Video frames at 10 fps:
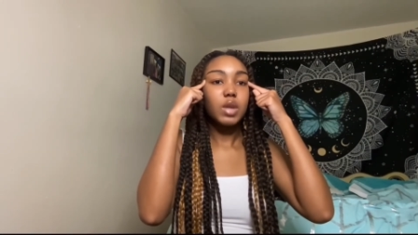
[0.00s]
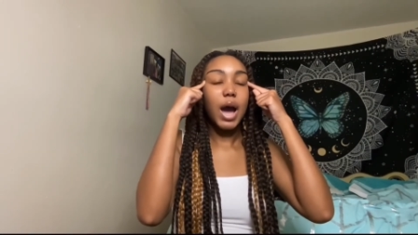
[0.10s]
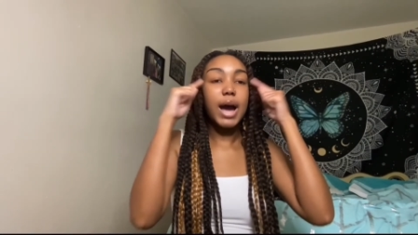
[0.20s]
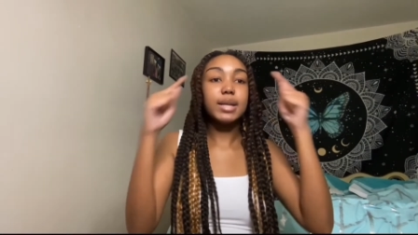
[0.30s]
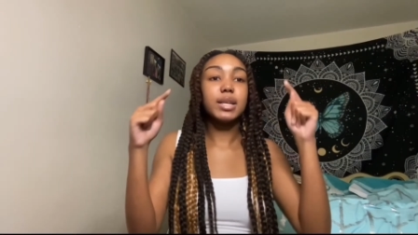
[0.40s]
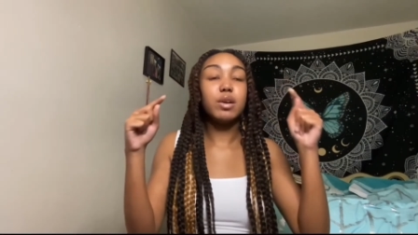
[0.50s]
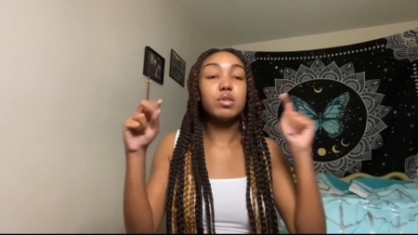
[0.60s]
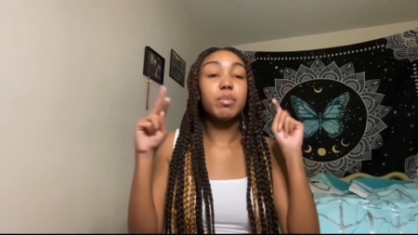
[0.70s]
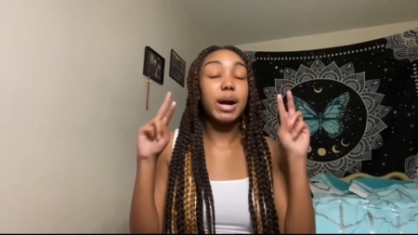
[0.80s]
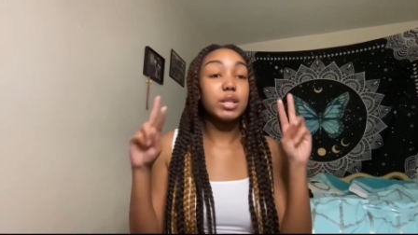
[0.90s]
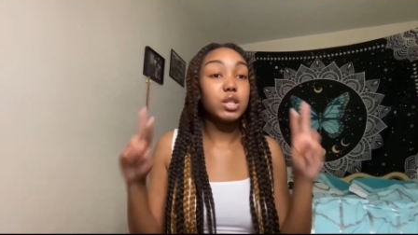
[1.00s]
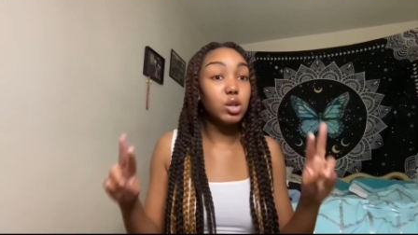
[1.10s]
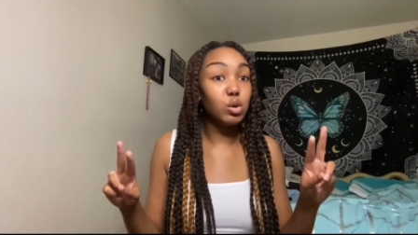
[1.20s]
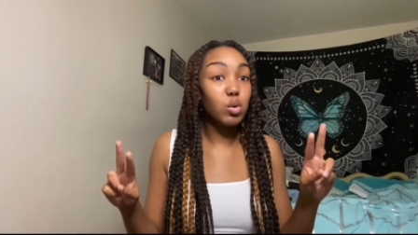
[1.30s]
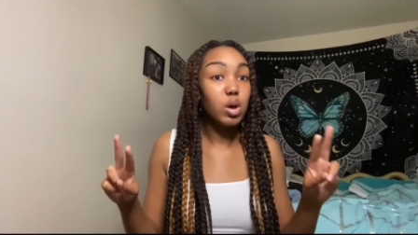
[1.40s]
I say it was about
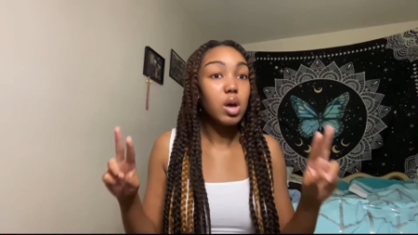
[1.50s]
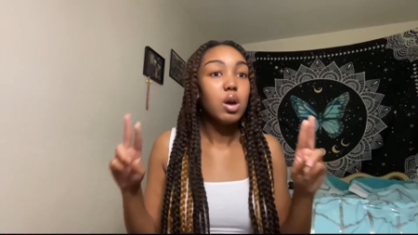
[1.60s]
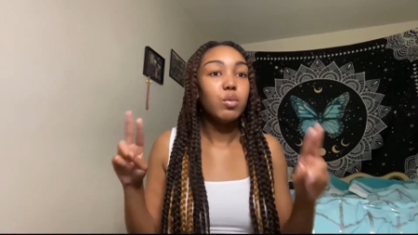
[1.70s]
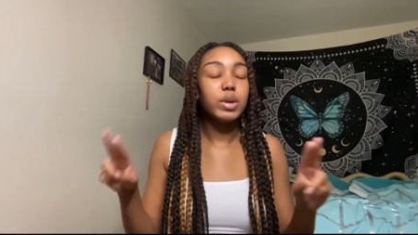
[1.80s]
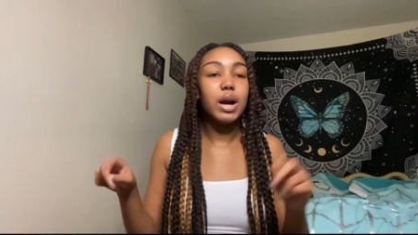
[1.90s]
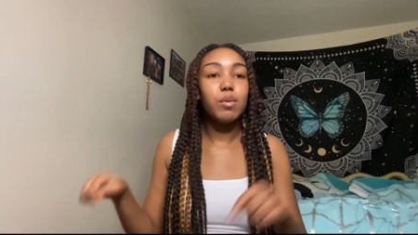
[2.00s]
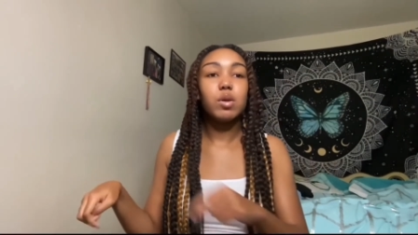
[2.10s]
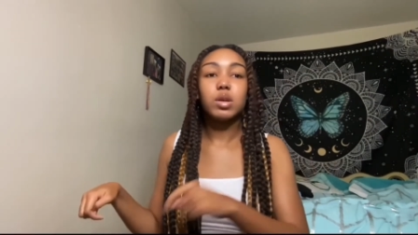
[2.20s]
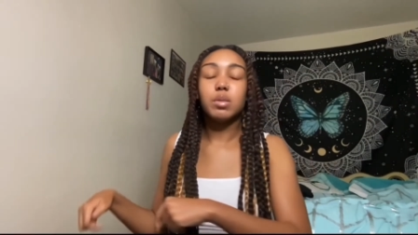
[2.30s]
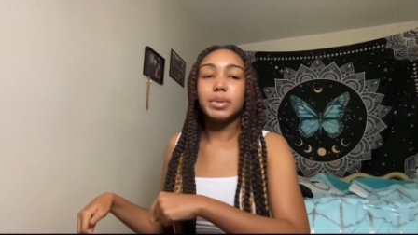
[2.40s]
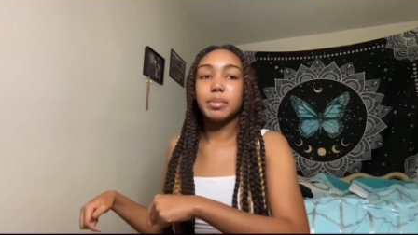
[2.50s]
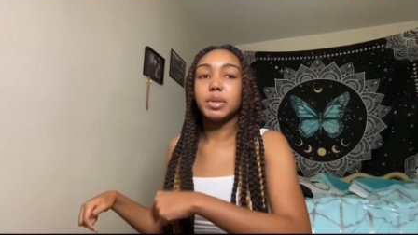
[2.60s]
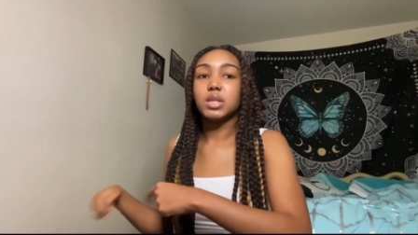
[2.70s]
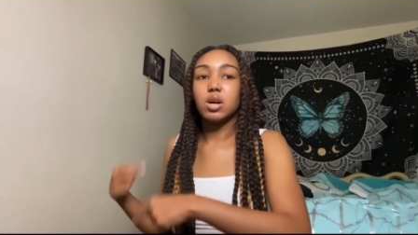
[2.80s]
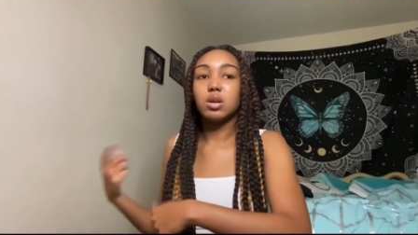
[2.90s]
2 when I woke him up
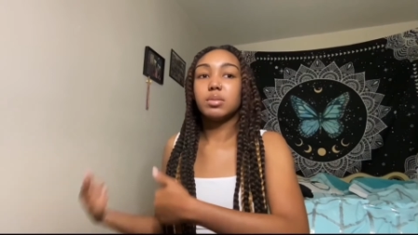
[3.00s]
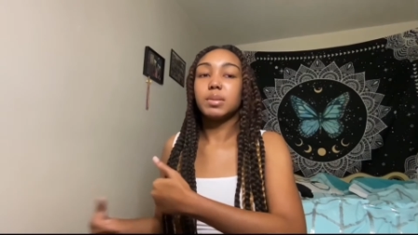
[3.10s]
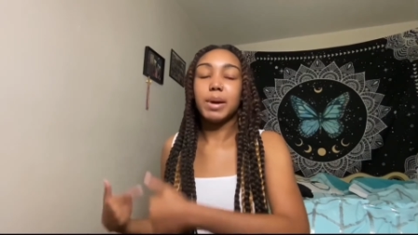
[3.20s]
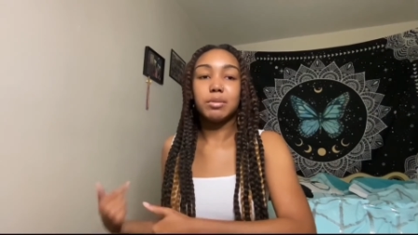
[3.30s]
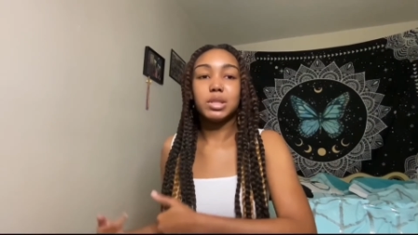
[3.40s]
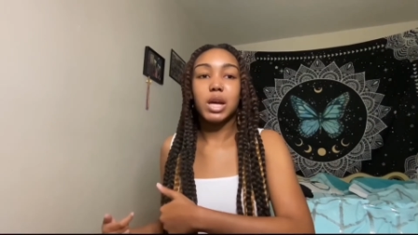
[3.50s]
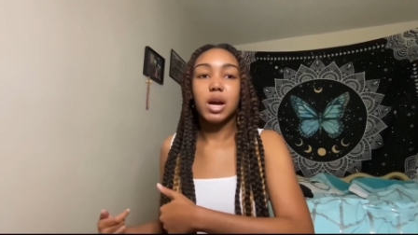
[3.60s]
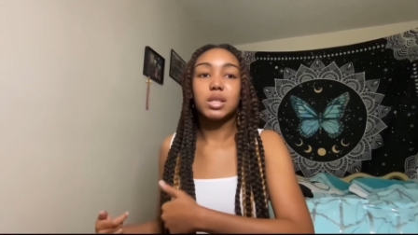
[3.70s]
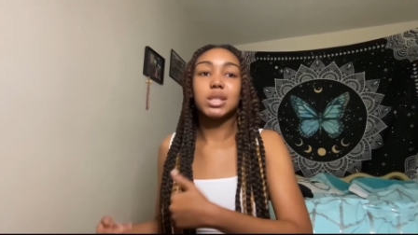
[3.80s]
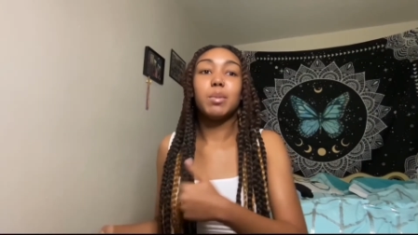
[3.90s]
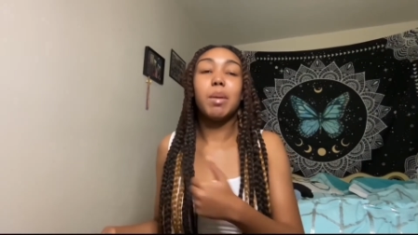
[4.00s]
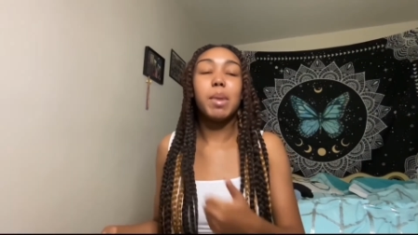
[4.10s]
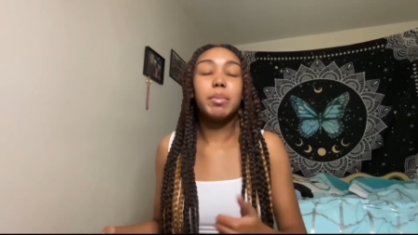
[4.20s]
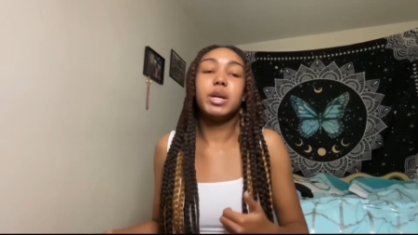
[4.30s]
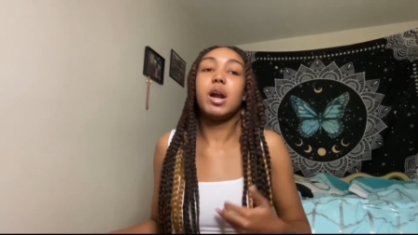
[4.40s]
and told him somebody was in the house, and my
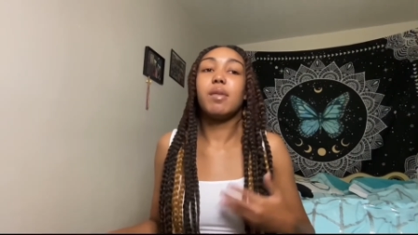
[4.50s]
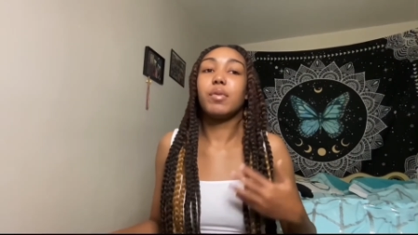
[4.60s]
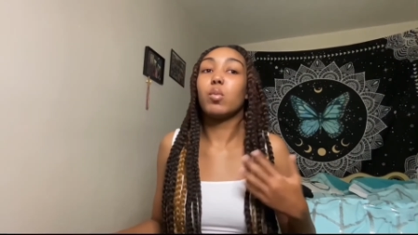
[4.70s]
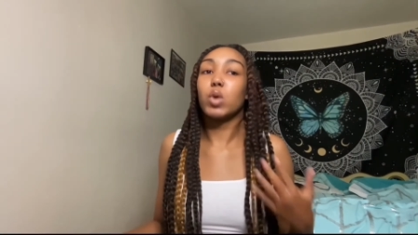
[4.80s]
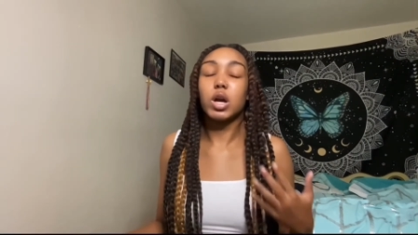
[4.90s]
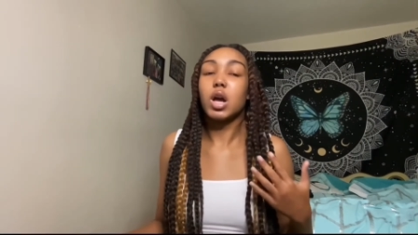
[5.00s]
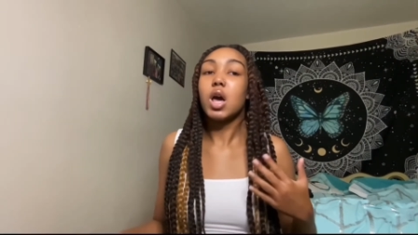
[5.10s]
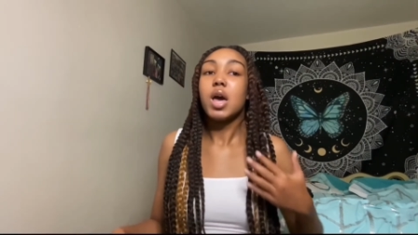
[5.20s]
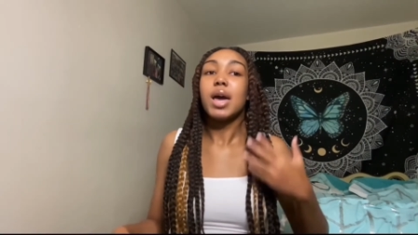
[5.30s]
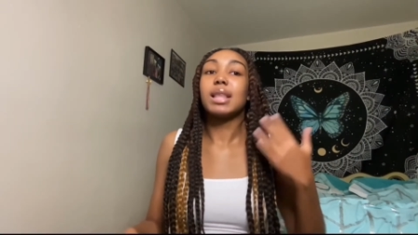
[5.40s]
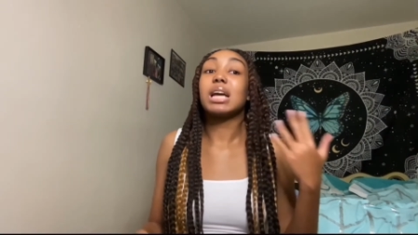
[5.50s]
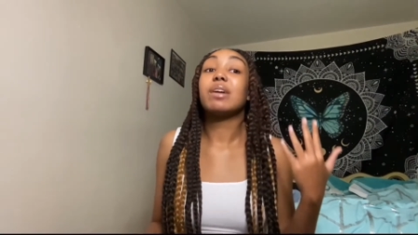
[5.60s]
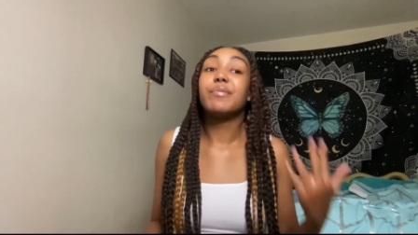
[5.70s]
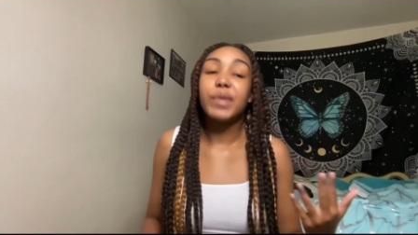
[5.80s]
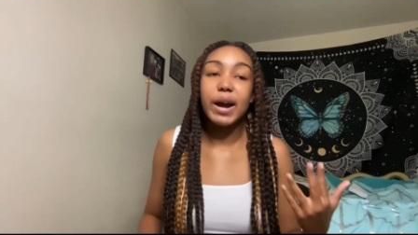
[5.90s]
mama get off at work at
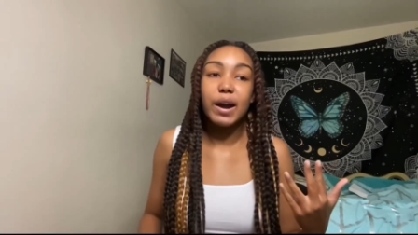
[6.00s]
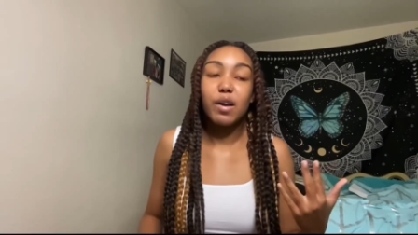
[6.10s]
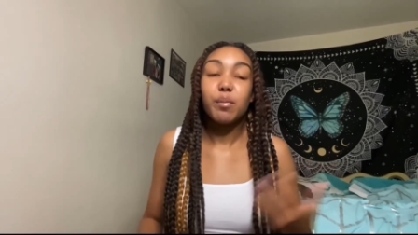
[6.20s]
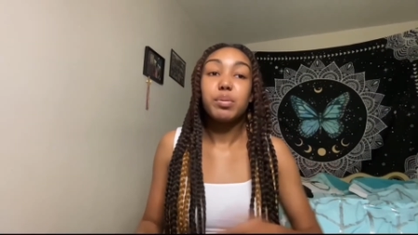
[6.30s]
like 5.